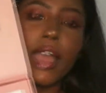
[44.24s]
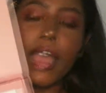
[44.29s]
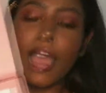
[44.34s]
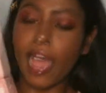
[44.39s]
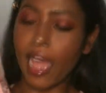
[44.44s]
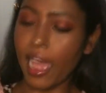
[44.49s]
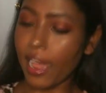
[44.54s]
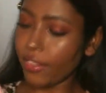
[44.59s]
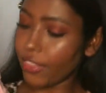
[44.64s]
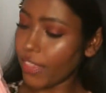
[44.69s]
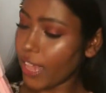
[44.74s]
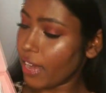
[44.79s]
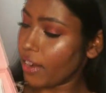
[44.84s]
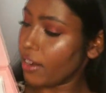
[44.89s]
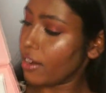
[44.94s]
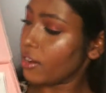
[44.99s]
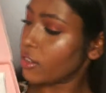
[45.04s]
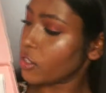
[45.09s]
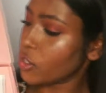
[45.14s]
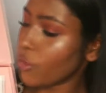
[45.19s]
and
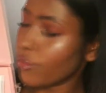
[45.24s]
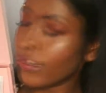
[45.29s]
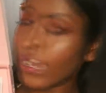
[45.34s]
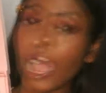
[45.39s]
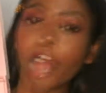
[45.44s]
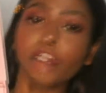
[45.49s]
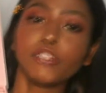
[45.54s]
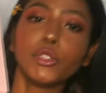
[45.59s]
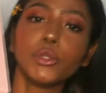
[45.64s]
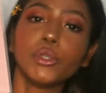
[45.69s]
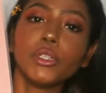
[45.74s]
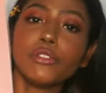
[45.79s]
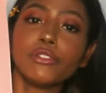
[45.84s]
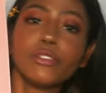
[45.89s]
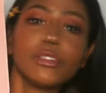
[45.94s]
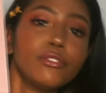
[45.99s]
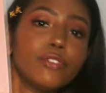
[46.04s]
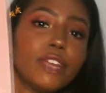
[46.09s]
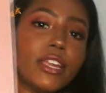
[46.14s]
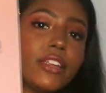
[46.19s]
then so we have two
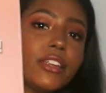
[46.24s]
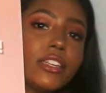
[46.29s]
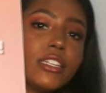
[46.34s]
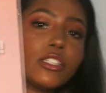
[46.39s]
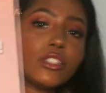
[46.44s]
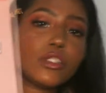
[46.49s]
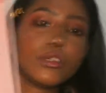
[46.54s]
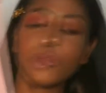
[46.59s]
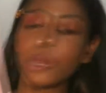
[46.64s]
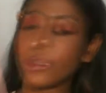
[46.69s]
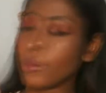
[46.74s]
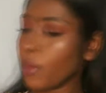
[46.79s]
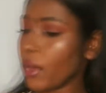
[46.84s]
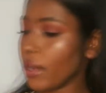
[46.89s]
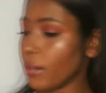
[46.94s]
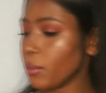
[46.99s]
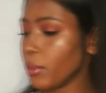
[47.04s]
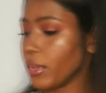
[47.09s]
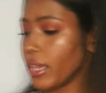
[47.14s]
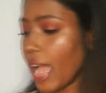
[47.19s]
different variants. So
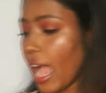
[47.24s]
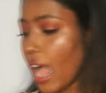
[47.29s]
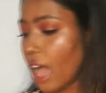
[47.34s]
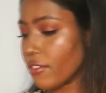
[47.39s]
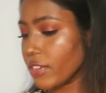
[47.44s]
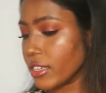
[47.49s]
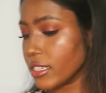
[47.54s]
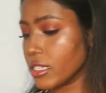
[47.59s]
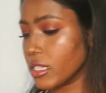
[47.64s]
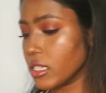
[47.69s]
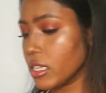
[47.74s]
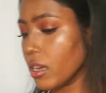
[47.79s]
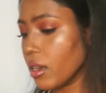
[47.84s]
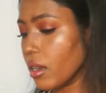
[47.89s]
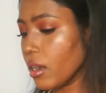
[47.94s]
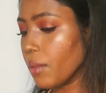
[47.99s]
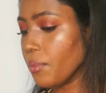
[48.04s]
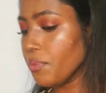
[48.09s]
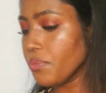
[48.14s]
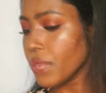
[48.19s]
one we have is
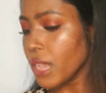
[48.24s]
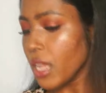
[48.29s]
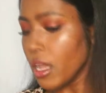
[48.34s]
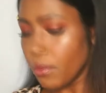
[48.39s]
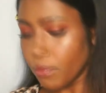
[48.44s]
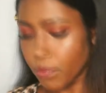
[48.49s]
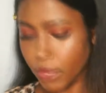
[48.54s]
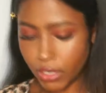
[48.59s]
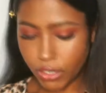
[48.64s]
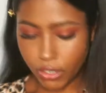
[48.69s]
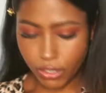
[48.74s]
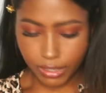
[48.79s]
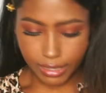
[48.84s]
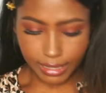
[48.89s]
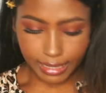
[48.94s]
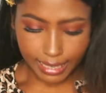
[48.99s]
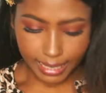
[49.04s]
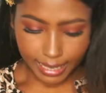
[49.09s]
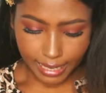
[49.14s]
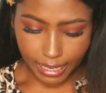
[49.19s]
the mineral
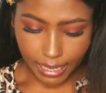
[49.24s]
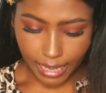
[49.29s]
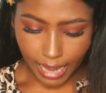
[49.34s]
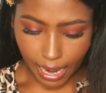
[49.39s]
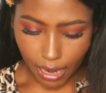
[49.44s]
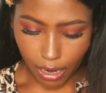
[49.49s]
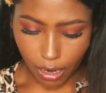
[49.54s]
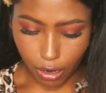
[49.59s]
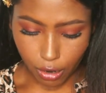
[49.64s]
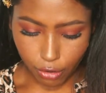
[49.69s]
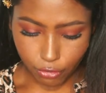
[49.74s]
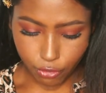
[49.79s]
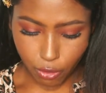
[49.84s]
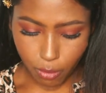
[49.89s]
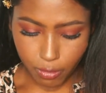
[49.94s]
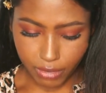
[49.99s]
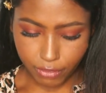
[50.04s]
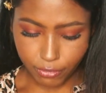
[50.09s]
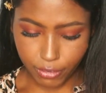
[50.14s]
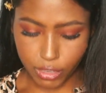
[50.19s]
clay
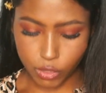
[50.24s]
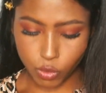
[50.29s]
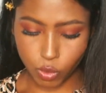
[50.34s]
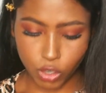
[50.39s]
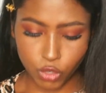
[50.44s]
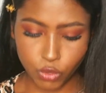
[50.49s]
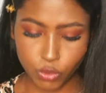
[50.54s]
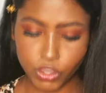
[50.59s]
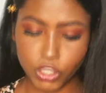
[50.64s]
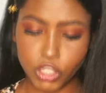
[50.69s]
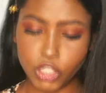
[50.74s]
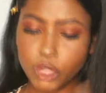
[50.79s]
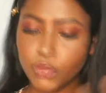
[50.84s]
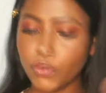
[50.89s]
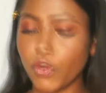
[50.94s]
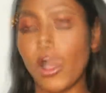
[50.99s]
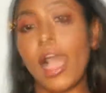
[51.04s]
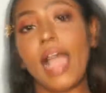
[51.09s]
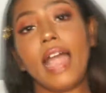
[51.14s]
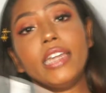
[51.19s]
foaming face wash, which is
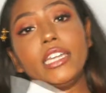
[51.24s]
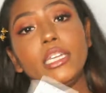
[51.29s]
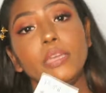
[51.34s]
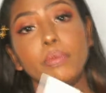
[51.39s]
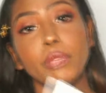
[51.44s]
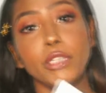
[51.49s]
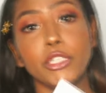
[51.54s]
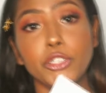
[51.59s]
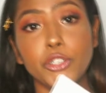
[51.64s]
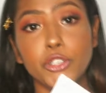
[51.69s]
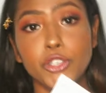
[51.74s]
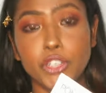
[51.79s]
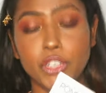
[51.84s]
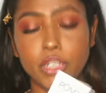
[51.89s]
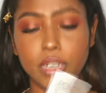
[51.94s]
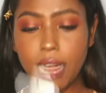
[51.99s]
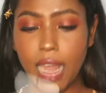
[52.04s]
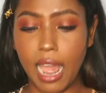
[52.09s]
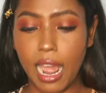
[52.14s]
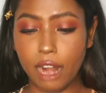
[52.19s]
for
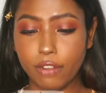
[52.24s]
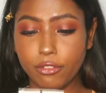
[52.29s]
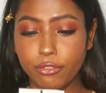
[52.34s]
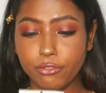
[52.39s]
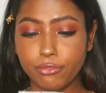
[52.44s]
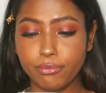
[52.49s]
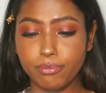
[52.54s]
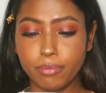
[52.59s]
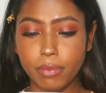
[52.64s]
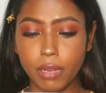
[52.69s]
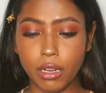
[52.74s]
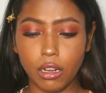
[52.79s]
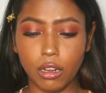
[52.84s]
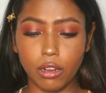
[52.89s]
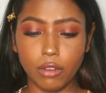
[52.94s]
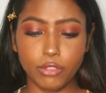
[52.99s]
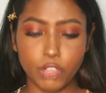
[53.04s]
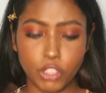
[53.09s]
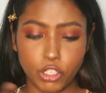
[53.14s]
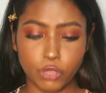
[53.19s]
anti-pollution and
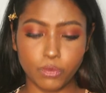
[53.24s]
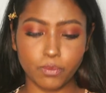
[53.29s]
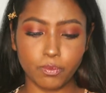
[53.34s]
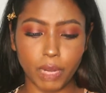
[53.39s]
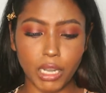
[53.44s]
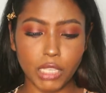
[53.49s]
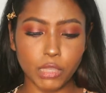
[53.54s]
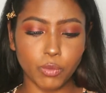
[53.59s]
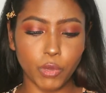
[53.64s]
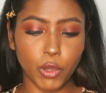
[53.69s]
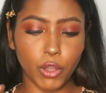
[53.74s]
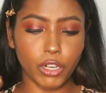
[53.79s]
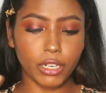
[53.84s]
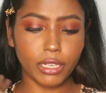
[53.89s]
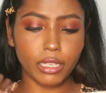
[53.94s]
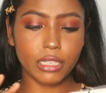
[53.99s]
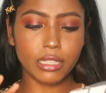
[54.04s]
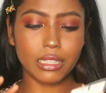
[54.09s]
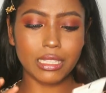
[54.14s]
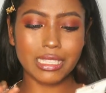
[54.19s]
which is plus
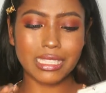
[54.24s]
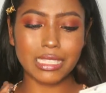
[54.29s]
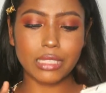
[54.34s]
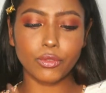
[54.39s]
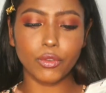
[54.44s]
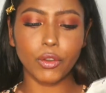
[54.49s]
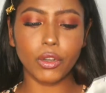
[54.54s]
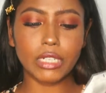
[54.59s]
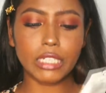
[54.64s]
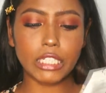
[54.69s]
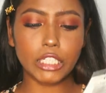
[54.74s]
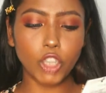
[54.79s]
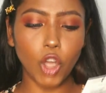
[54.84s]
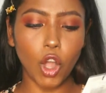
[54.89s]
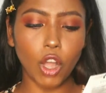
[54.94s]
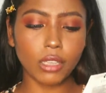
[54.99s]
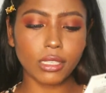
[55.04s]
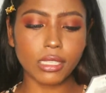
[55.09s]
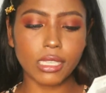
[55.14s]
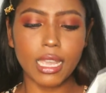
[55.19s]
purity. This is for
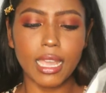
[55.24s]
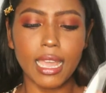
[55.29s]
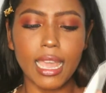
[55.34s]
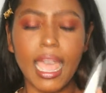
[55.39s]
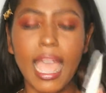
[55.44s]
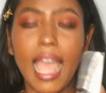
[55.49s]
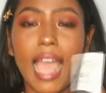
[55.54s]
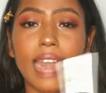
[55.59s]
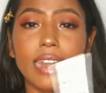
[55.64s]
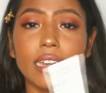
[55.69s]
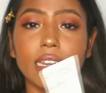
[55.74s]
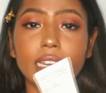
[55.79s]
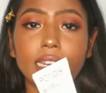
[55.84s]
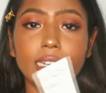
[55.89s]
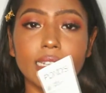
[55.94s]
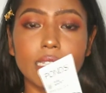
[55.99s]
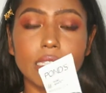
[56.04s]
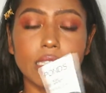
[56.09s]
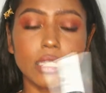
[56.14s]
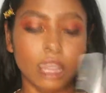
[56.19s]
detox, and
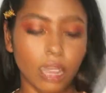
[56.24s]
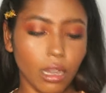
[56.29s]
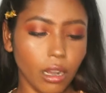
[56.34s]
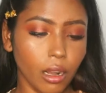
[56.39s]
it is